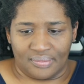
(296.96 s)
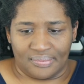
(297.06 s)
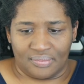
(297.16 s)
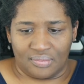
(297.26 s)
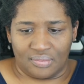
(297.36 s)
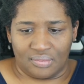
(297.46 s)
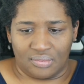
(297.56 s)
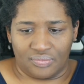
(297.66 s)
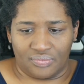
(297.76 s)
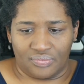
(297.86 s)

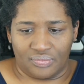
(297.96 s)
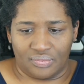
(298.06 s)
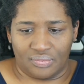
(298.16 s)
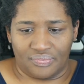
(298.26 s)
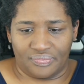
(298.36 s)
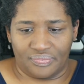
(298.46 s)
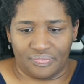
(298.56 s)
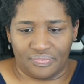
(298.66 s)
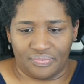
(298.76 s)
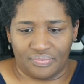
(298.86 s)

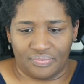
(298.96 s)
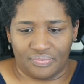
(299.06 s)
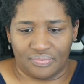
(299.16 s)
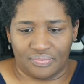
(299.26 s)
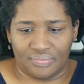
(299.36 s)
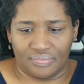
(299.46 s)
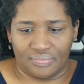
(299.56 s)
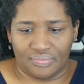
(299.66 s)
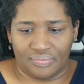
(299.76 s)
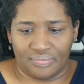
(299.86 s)

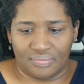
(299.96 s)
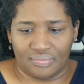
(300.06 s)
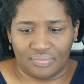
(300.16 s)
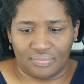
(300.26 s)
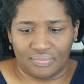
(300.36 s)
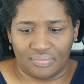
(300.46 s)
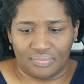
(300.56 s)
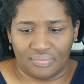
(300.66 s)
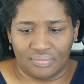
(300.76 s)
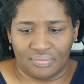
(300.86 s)

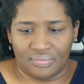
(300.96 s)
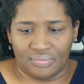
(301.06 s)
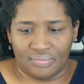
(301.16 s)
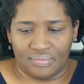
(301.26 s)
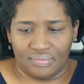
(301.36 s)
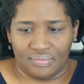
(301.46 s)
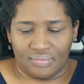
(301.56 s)
Nobody speaks.